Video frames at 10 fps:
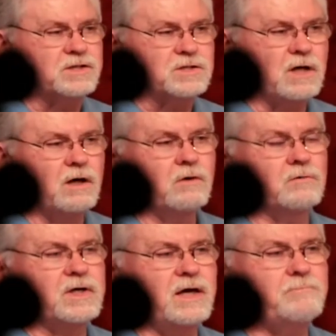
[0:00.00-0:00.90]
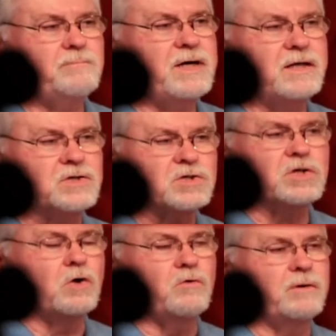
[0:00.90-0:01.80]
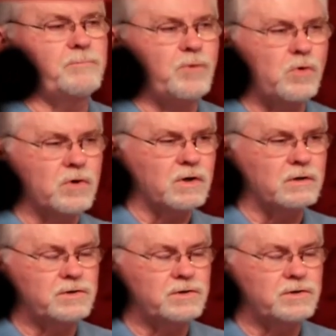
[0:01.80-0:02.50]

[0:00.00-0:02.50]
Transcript: sins are washed away.